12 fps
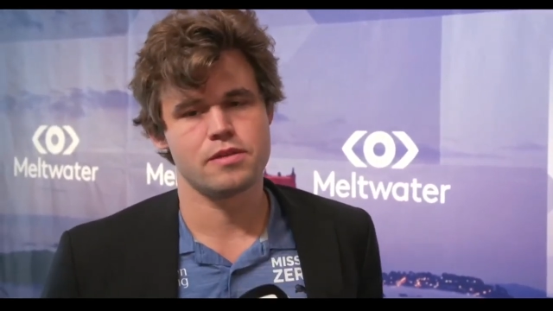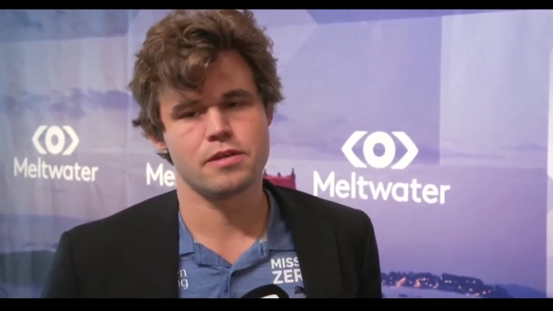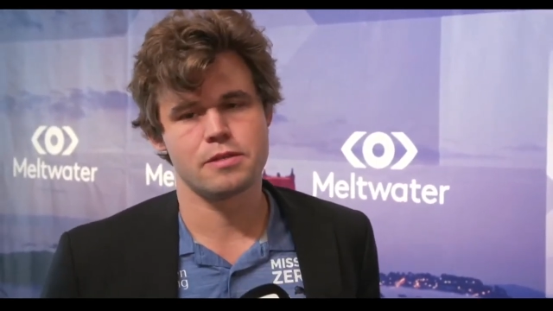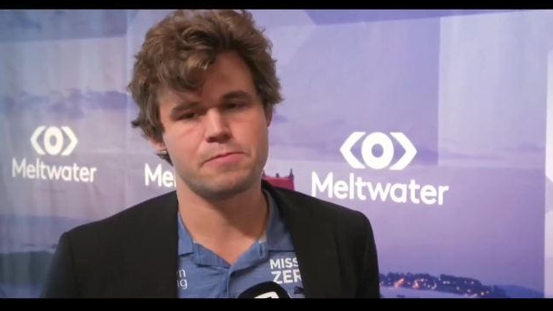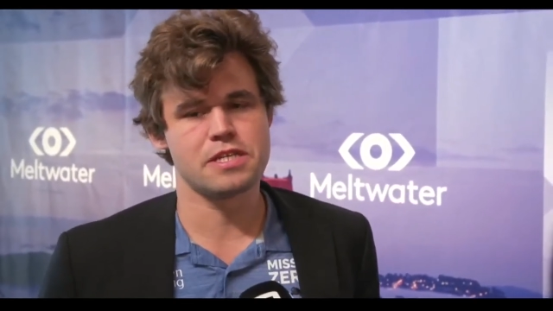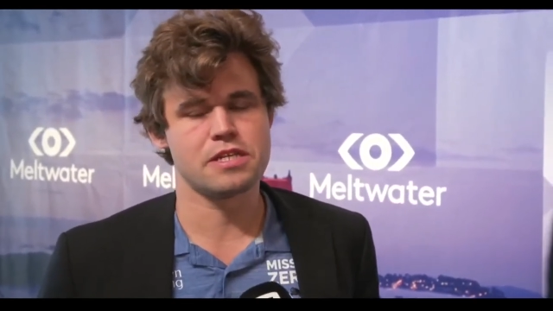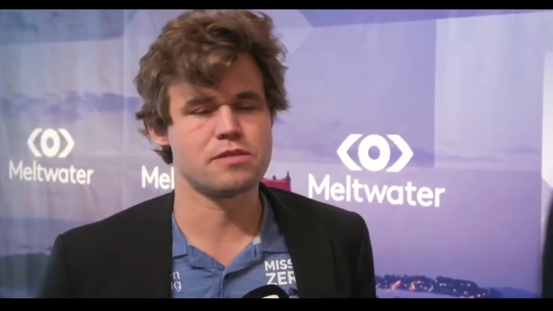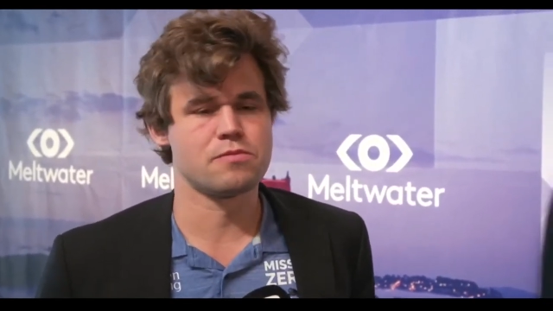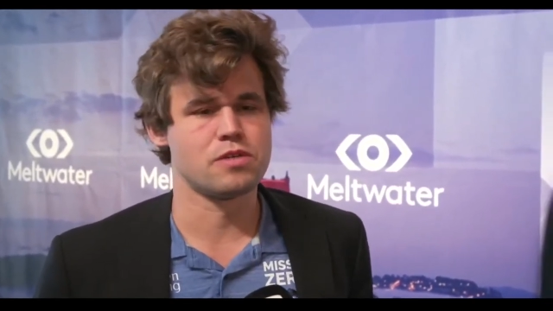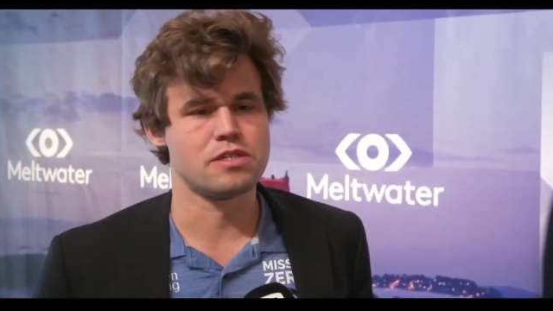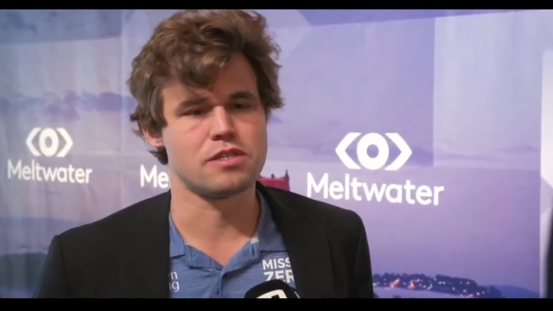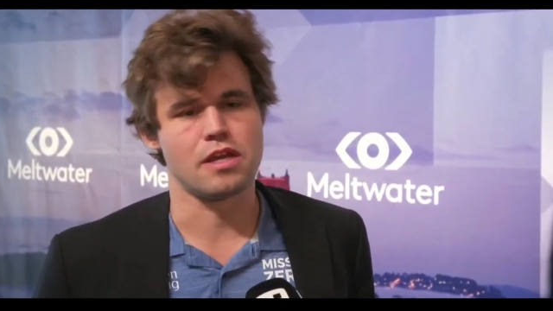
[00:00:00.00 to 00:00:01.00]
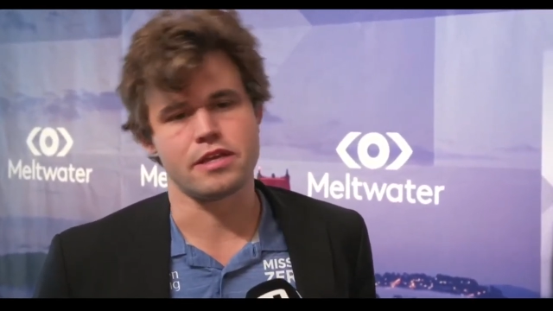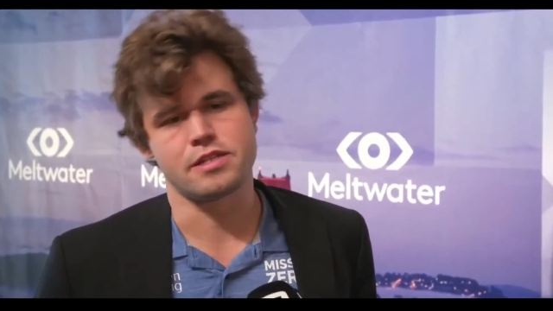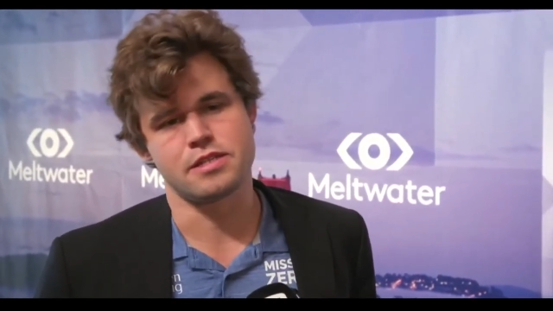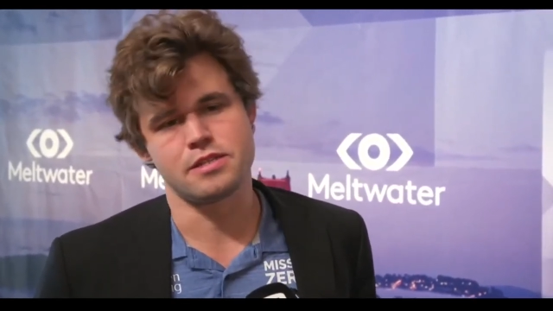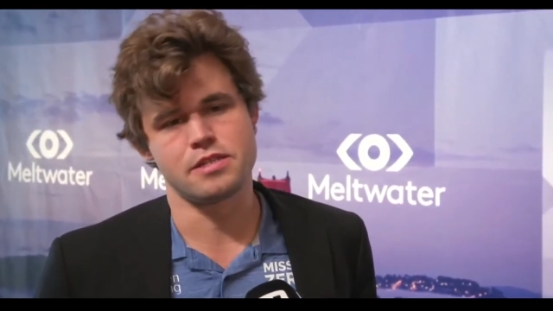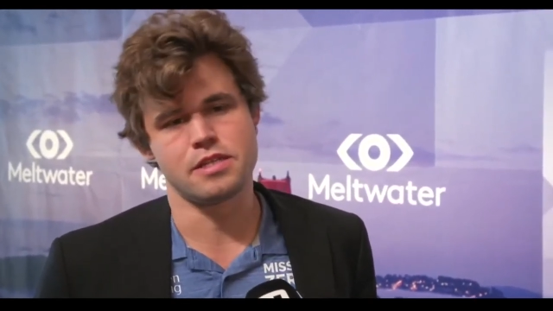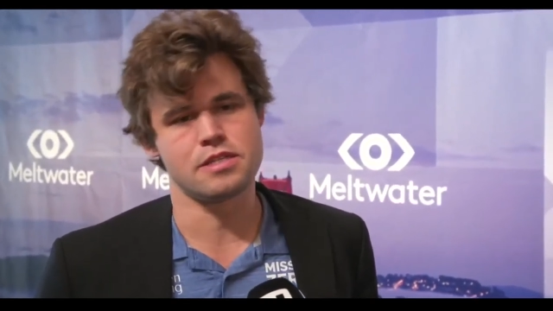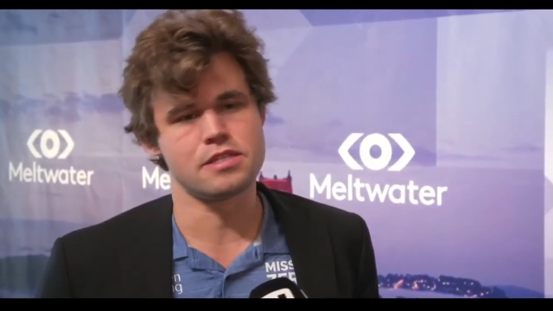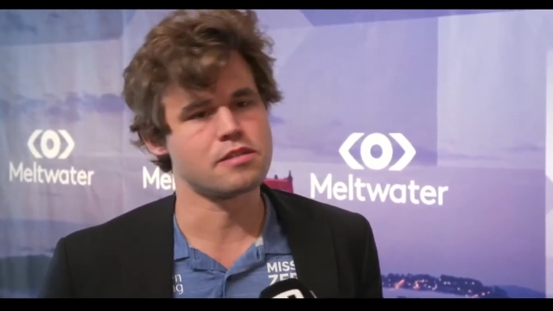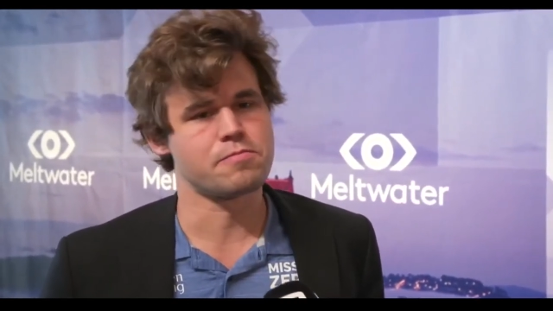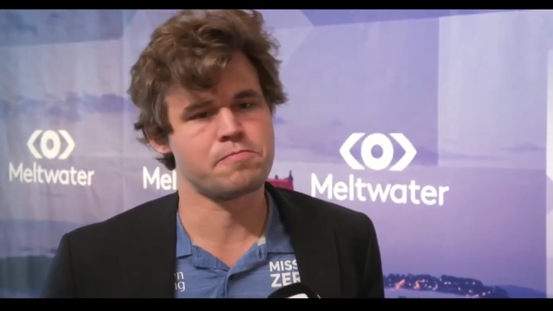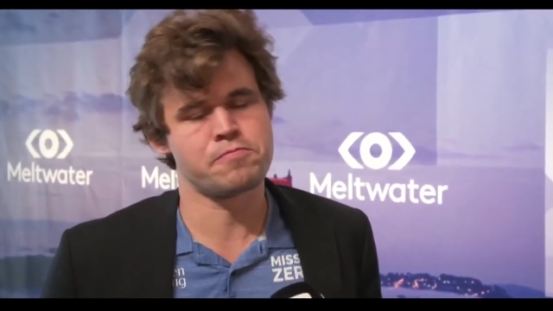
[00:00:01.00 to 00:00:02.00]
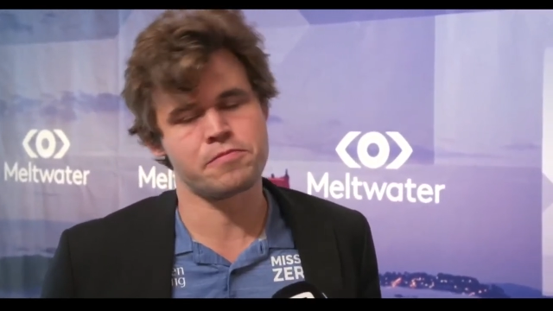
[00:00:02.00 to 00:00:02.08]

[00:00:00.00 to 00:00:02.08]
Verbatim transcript: the, the, position was like decent,